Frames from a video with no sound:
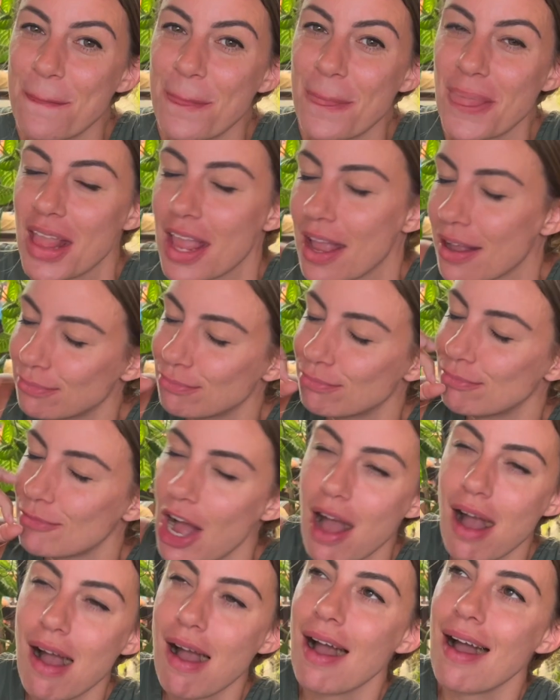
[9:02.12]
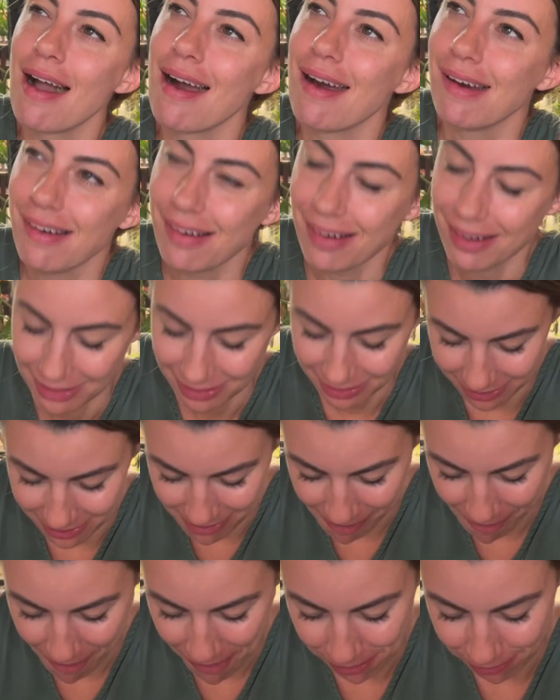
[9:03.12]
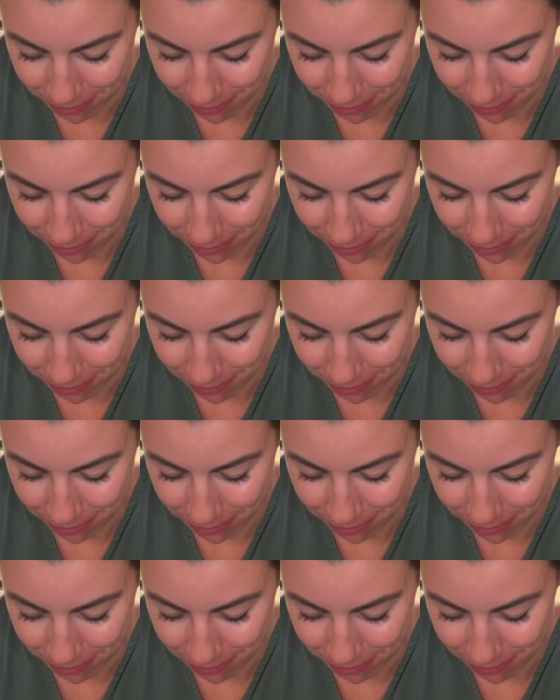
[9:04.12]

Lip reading: It's delicious. I've had